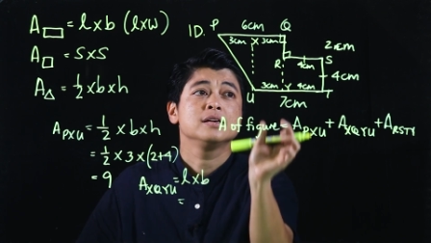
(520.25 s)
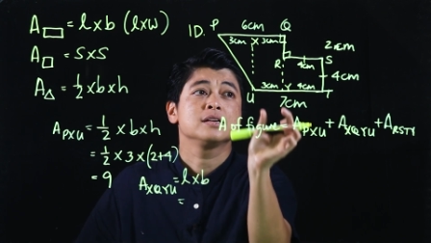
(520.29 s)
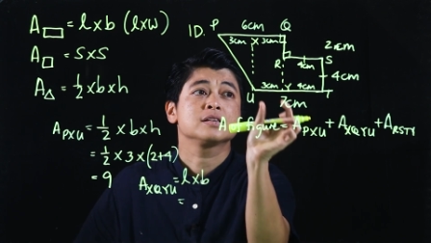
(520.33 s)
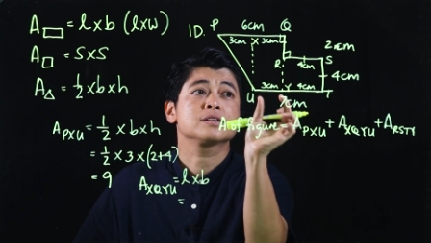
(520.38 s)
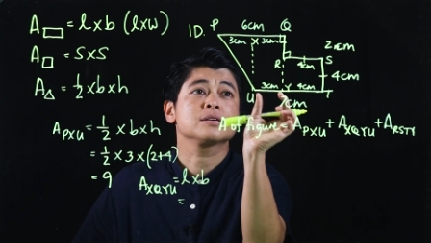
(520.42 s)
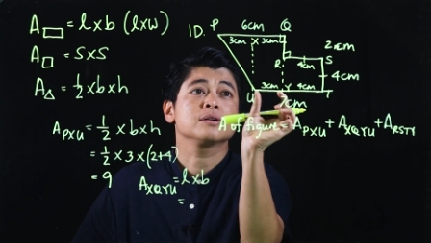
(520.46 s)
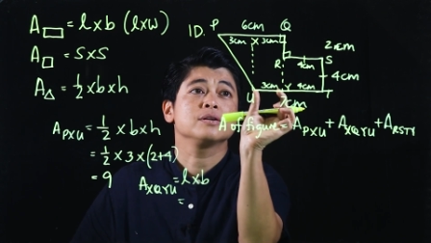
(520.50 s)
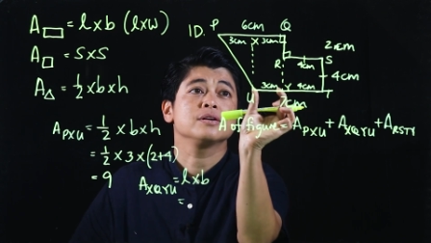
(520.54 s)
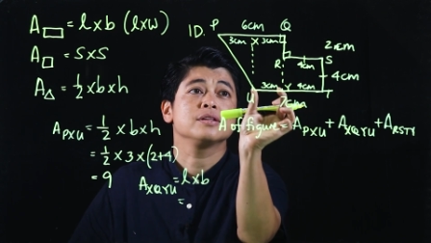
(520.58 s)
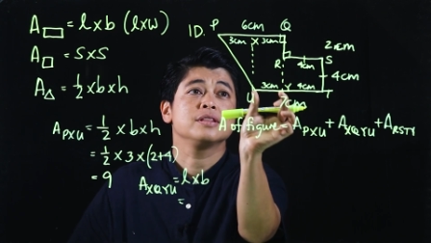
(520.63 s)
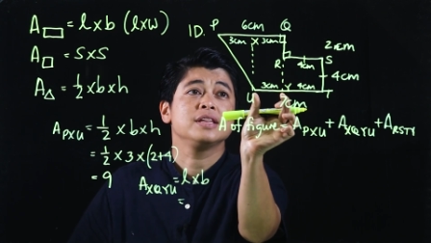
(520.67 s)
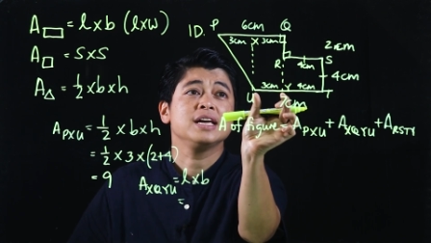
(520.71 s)

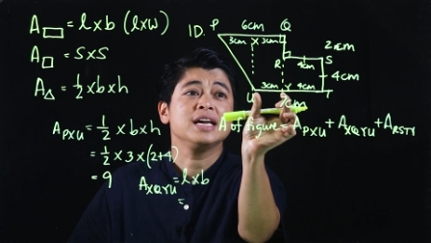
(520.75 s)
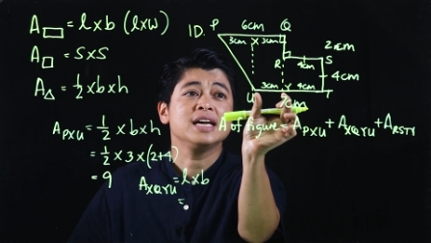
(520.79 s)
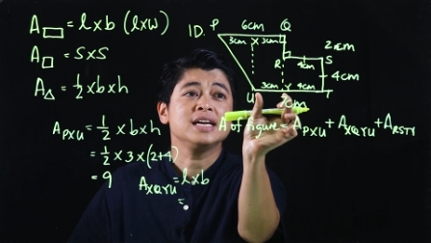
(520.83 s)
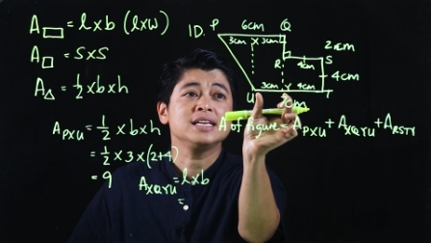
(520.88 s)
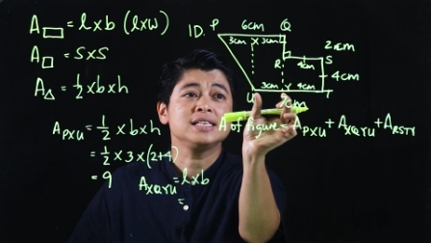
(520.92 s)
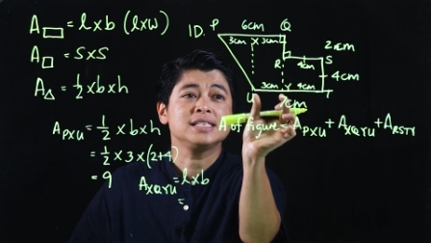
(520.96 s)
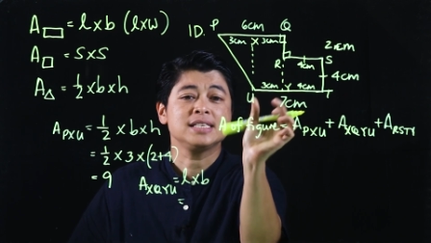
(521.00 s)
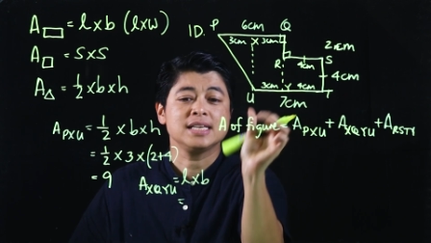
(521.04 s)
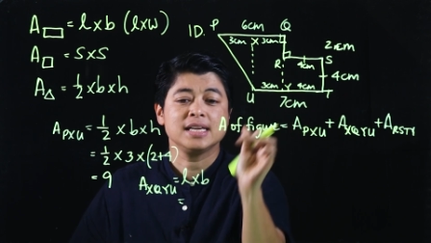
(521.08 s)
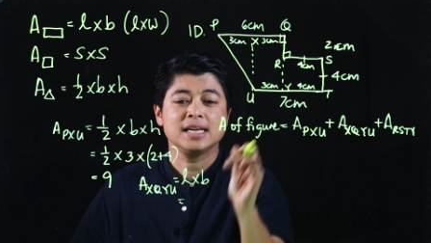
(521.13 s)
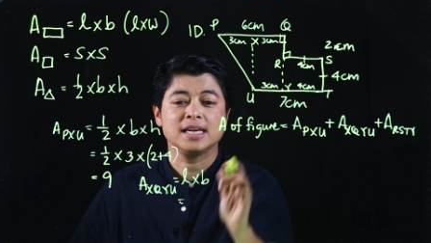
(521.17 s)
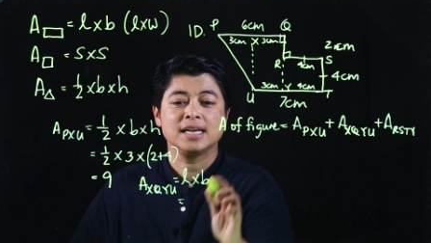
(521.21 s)
So
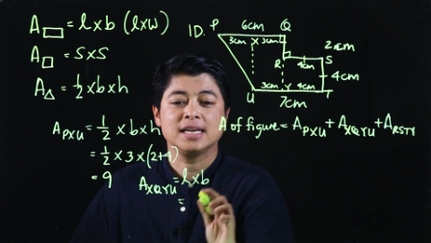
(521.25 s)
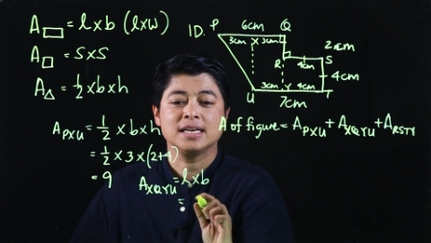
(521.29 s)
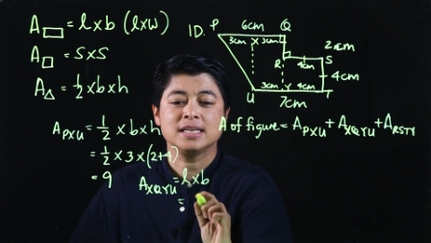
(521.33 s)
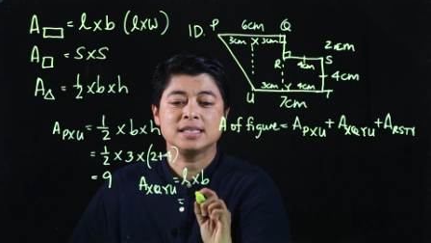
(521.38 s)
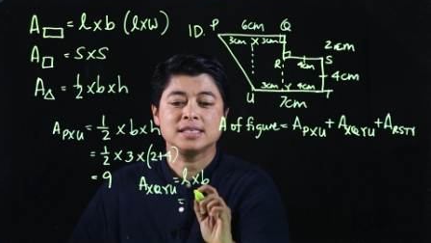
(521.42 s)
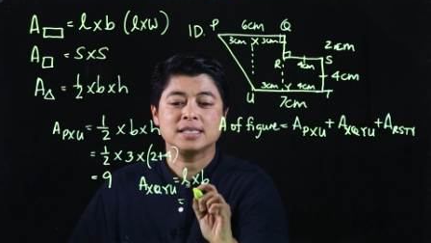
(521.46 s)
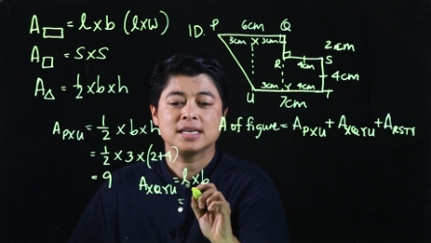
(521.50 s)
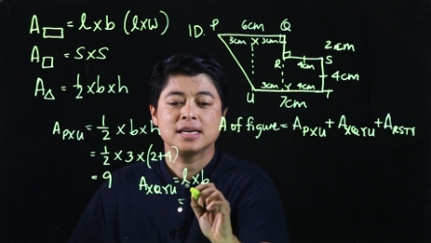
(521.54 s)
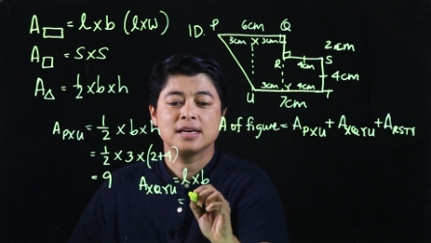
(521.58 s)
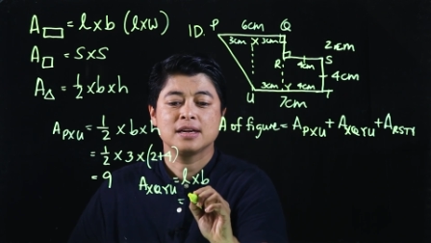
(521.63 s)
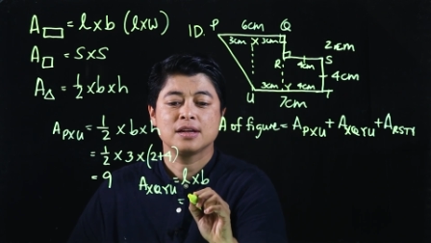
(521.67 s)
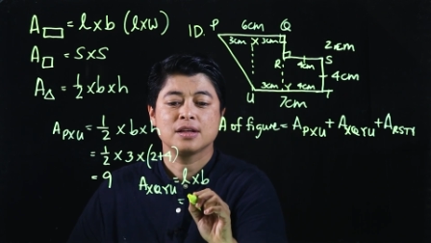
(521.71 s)
this
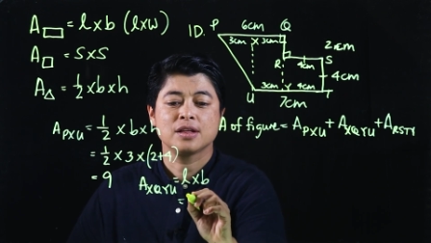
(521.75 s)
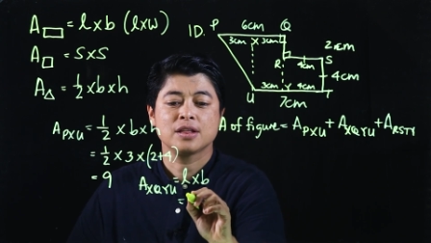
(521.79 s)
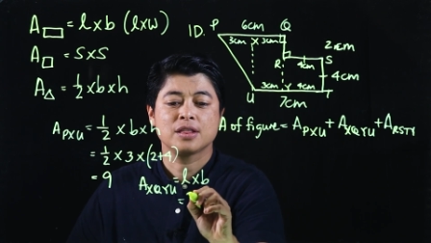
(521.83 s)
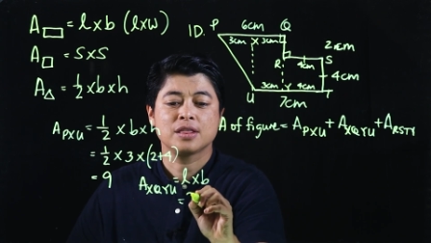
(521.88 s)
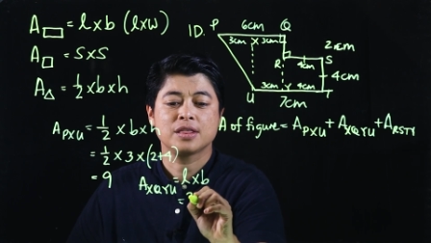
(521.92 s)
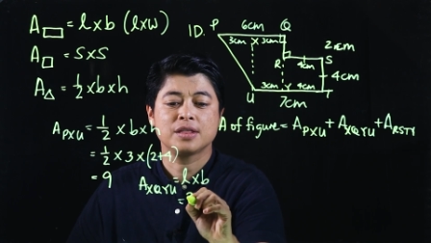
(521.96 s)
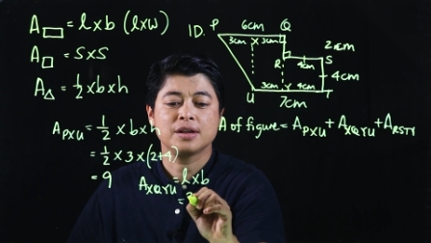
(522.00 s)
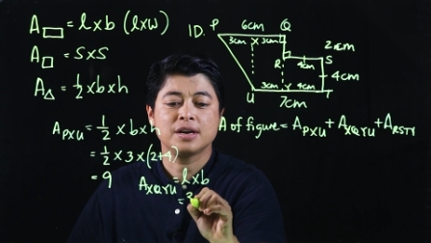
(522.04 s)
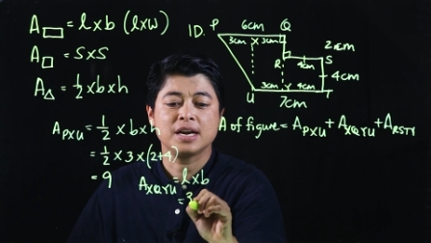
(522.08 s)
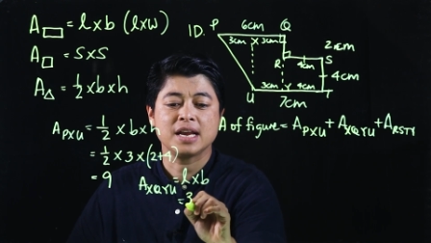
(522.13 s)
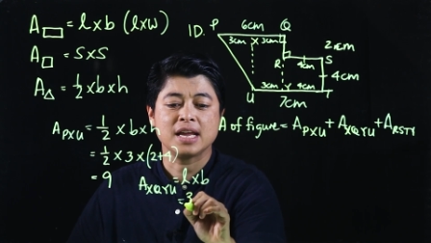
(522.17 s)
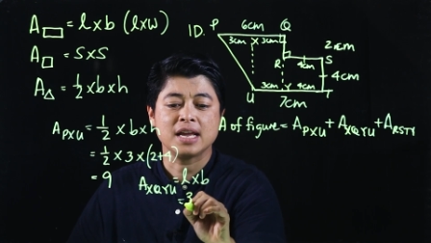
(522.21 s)
is
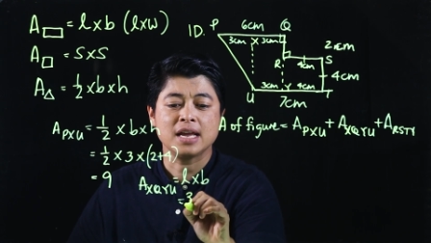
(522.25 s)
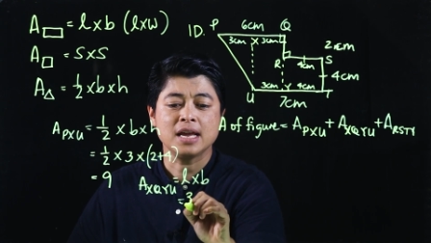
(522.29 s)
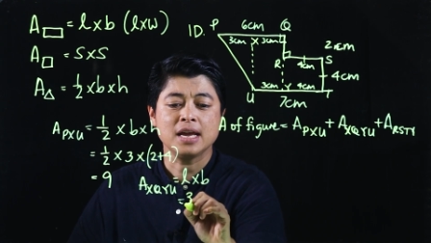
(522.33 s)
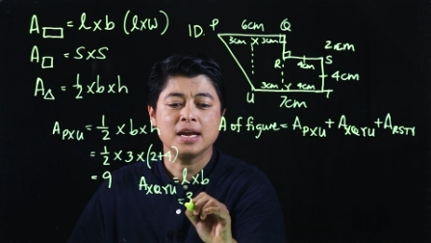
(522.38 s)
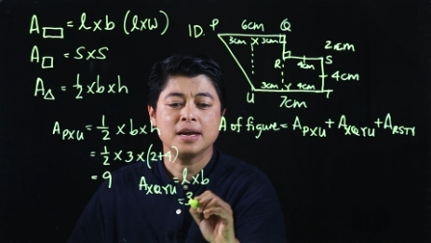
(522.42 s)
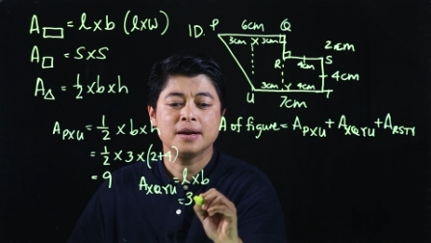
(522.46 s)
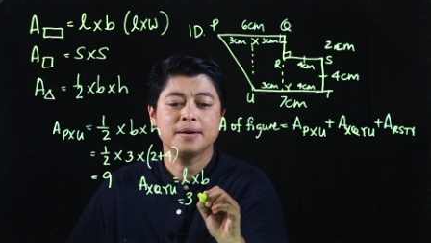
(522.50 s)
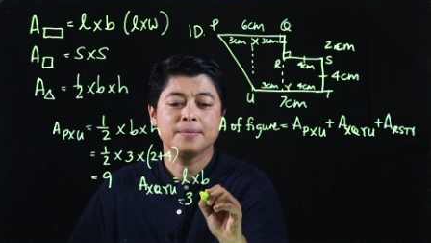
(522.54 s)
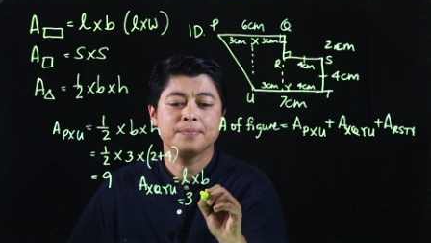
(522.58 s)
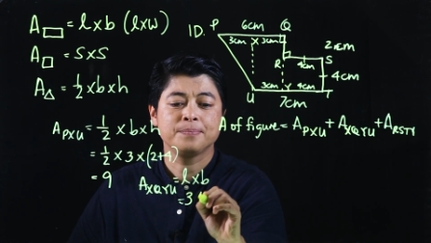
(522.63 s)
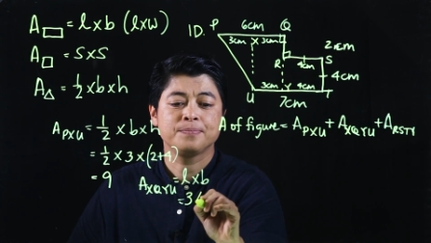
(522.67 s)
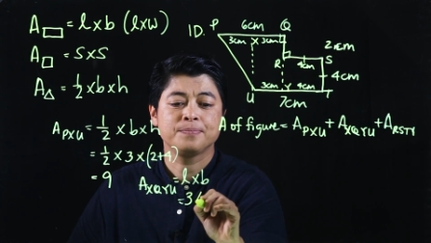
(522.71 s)
3.